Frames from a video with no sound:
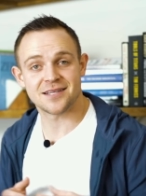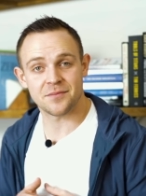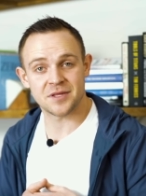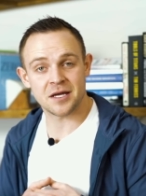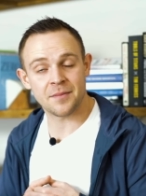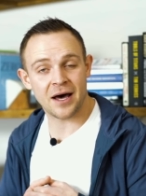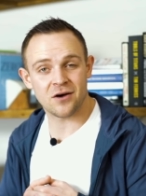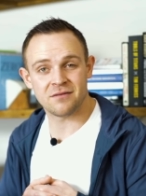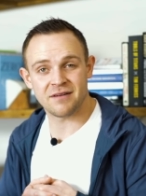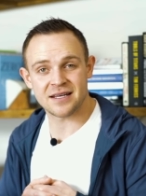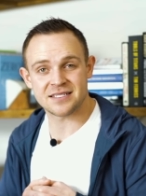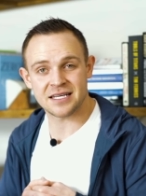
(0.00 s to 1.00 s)
something about
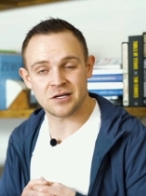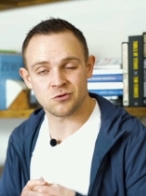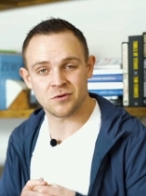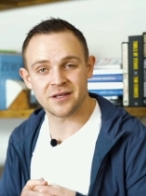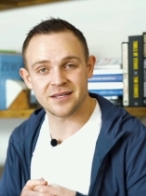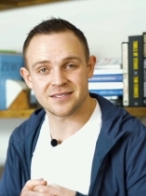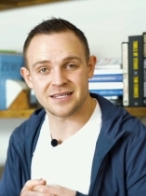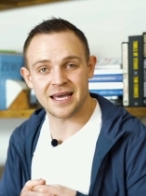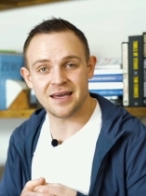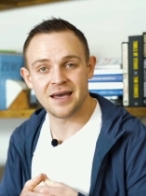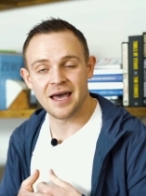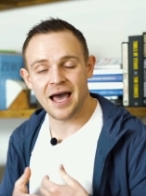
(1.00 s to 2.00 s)
investing in real estate.